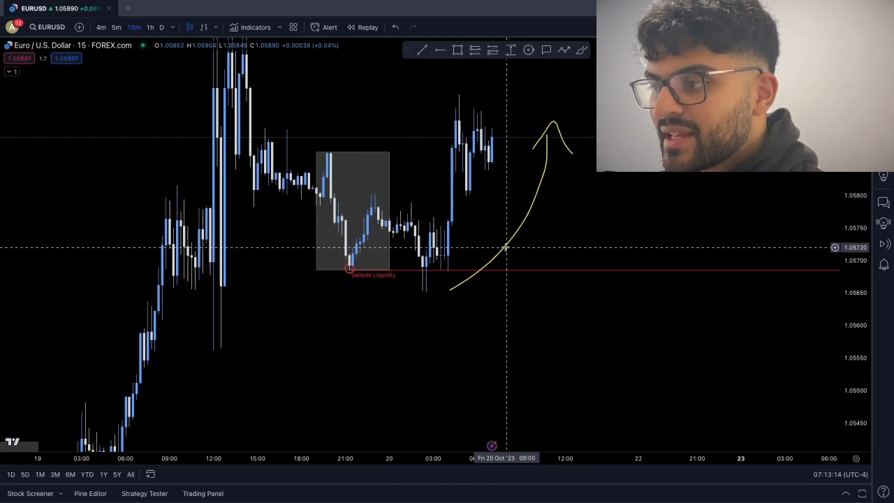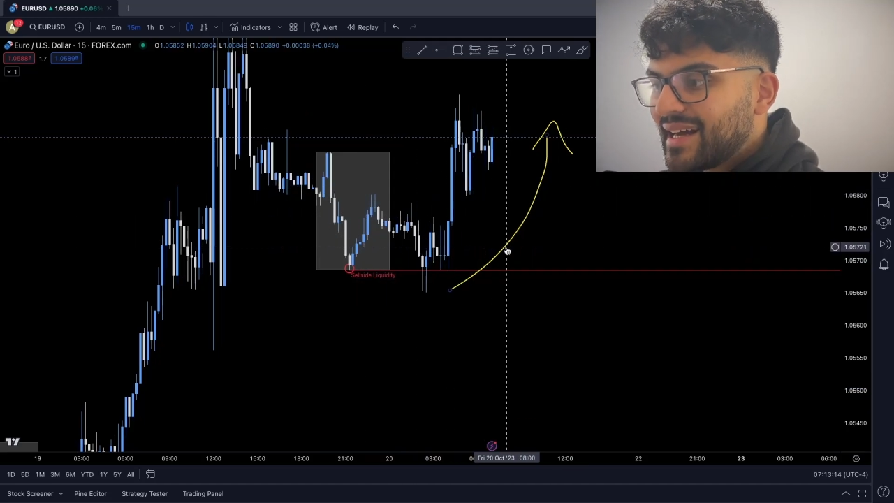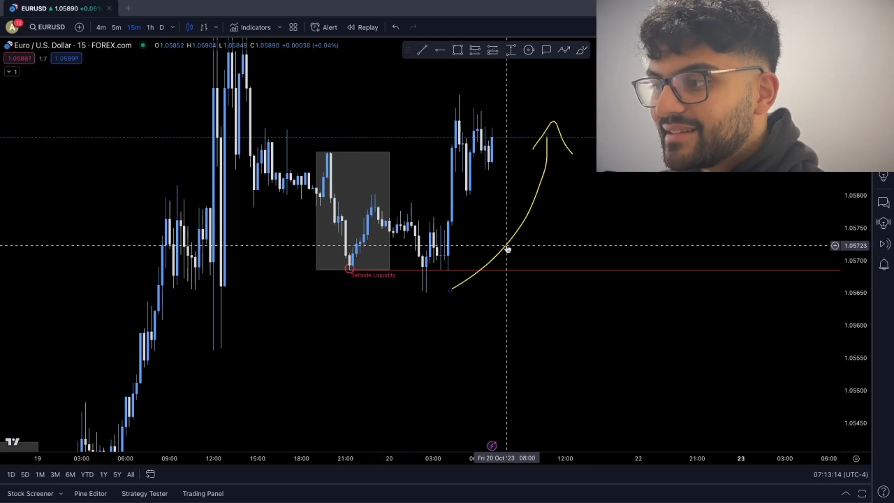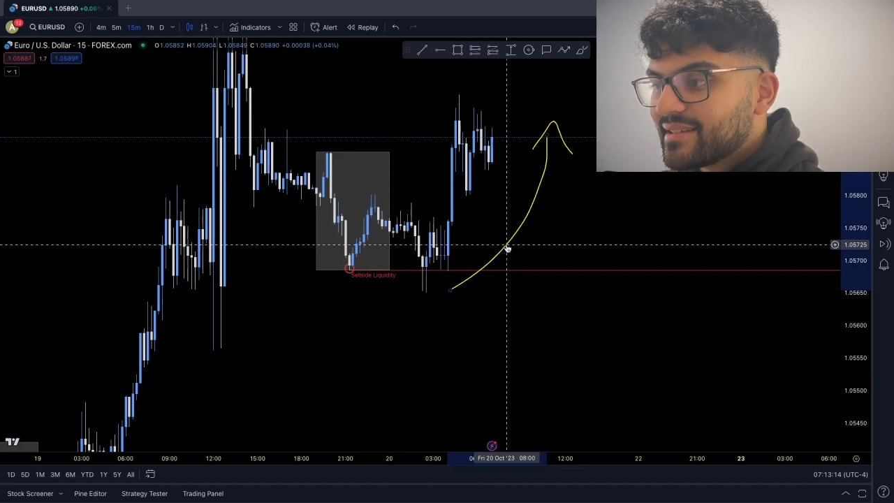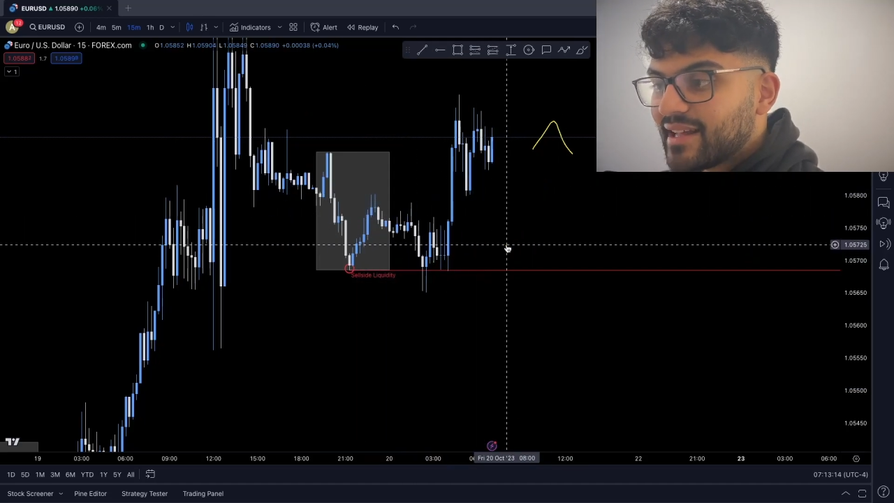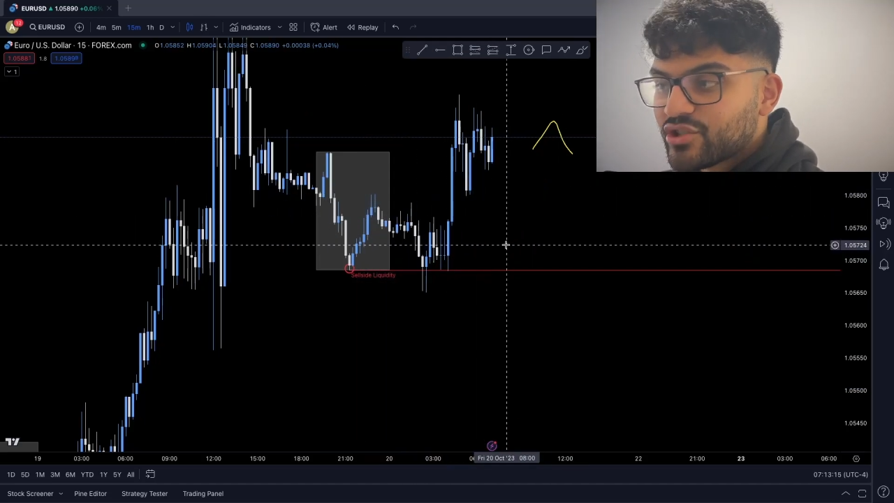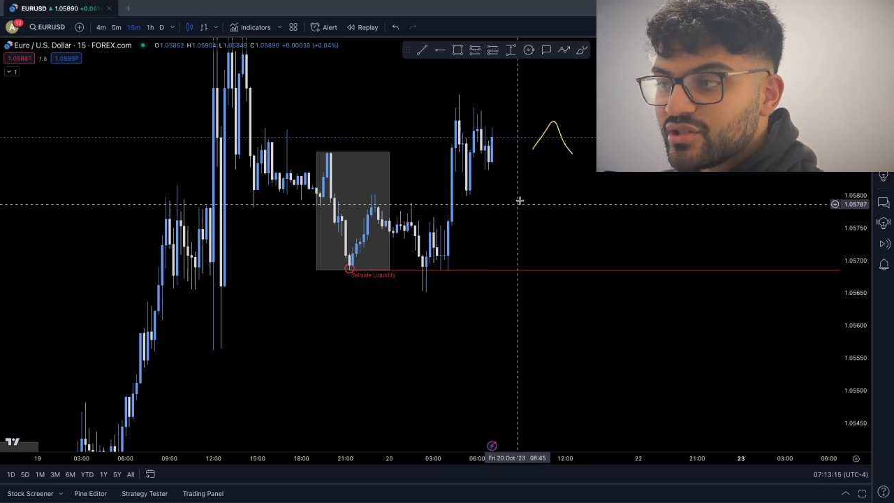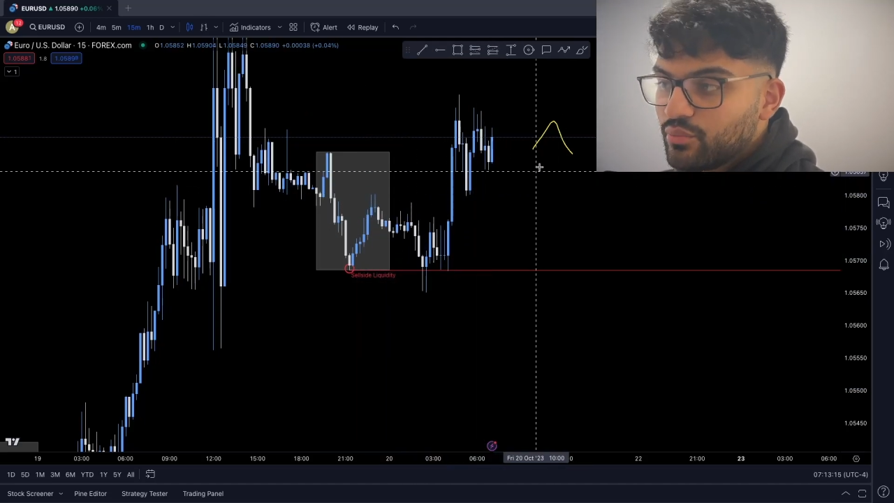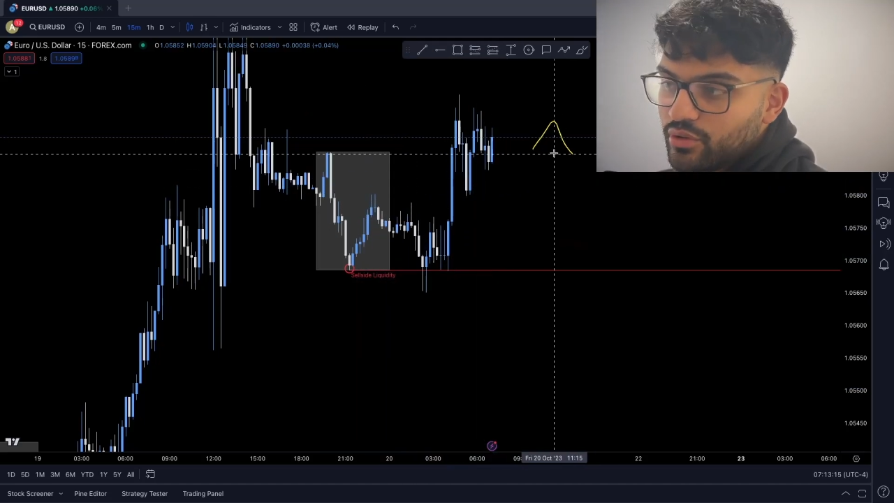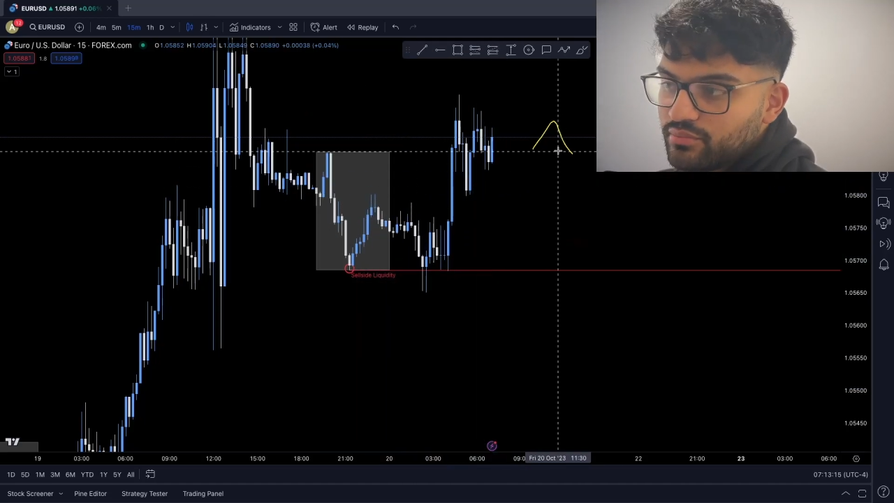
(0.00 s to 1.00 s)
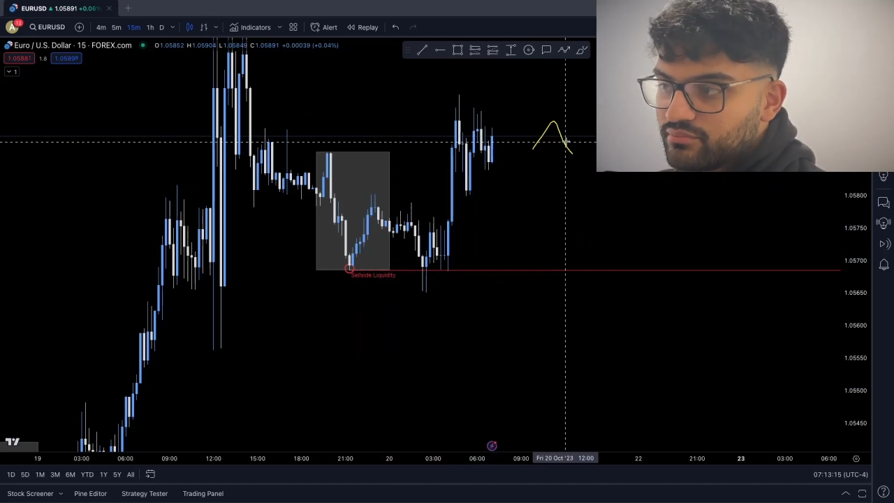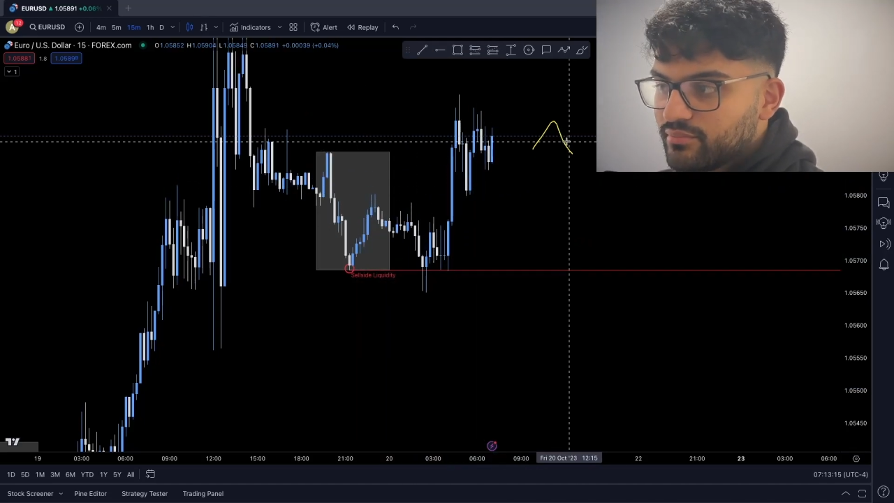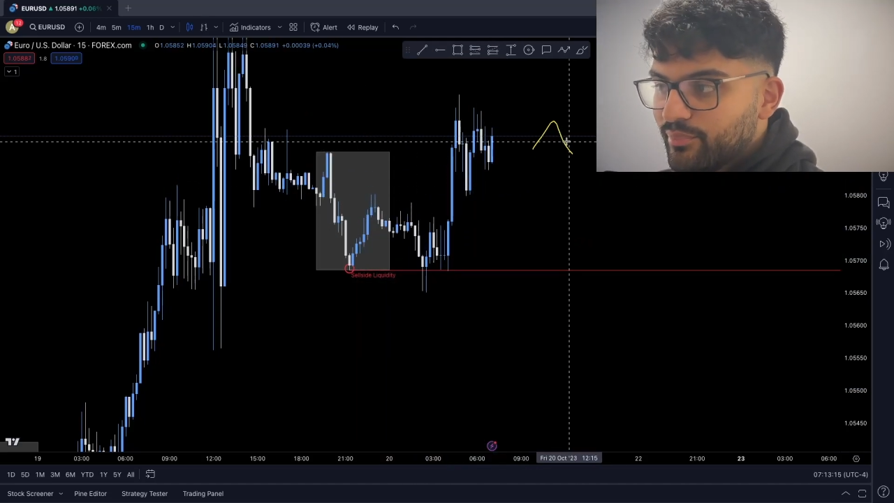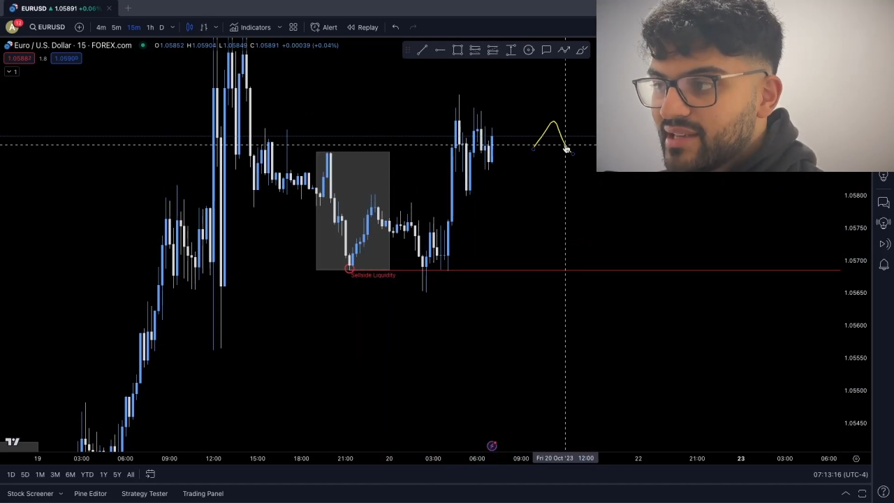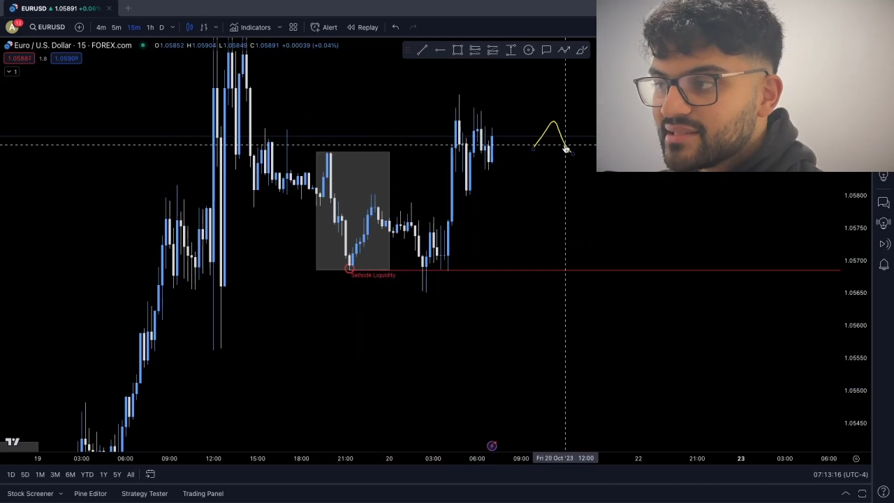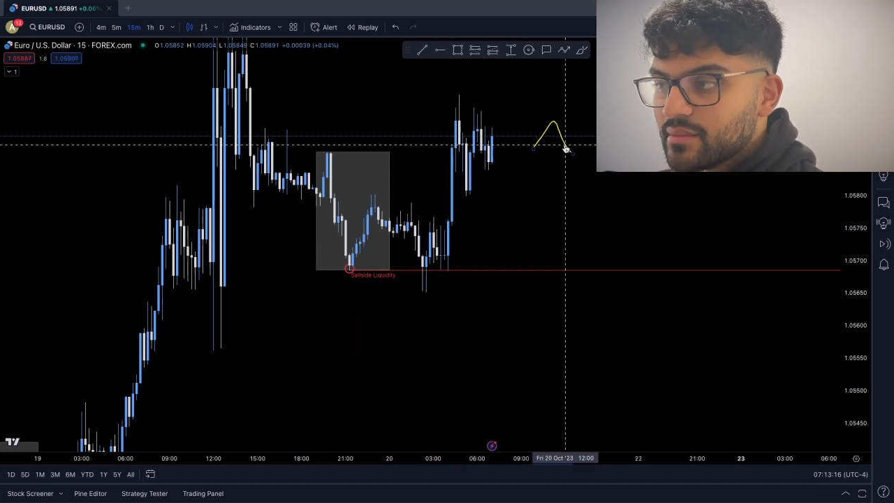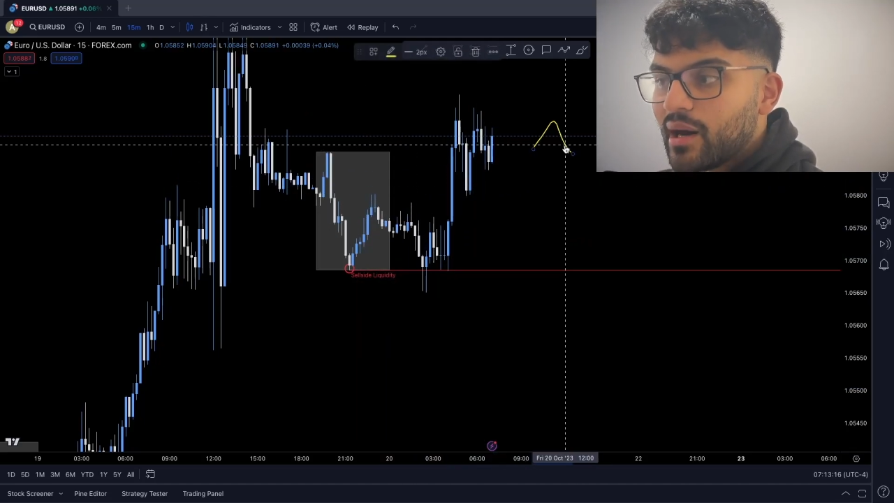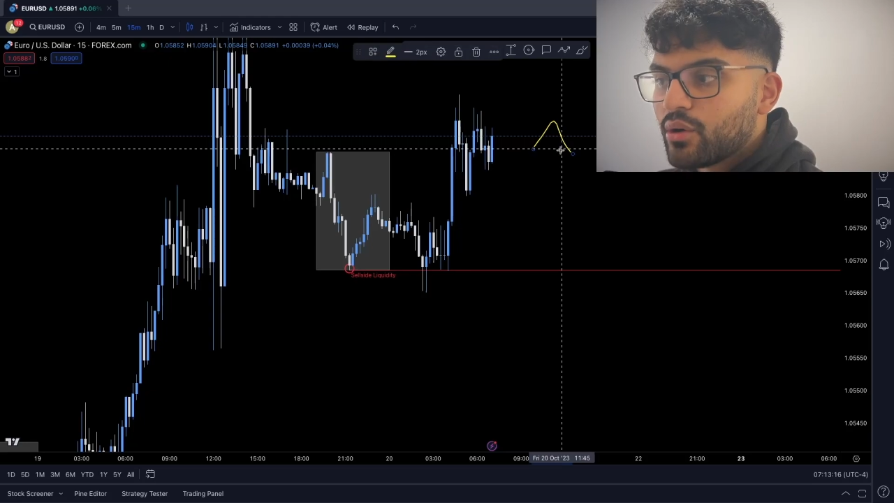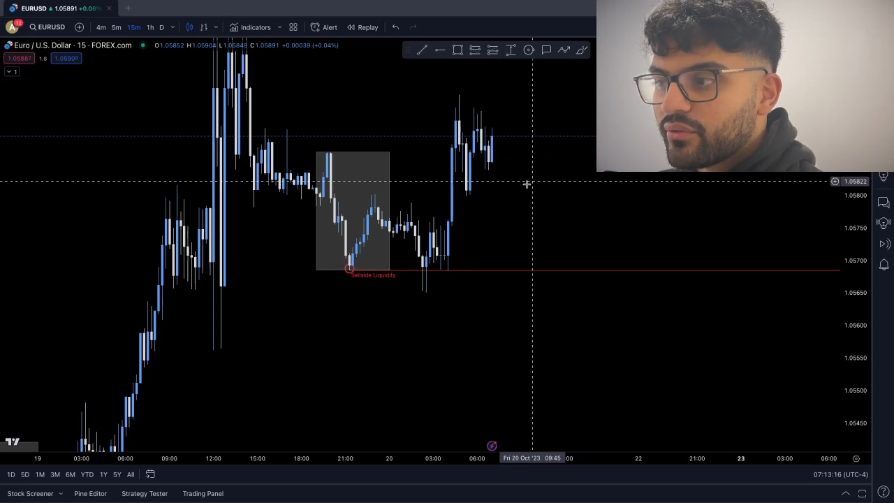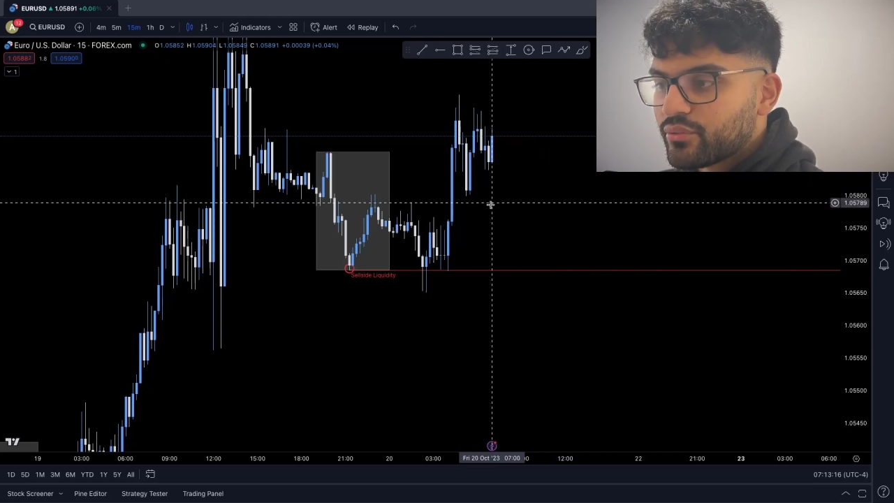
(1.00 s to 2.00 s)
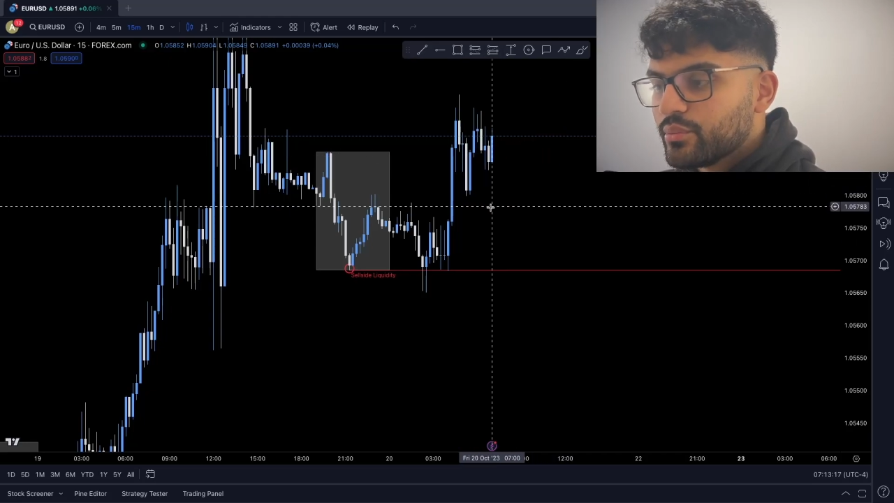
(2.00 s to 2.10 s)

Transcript: And this is actually what bases the power of 3,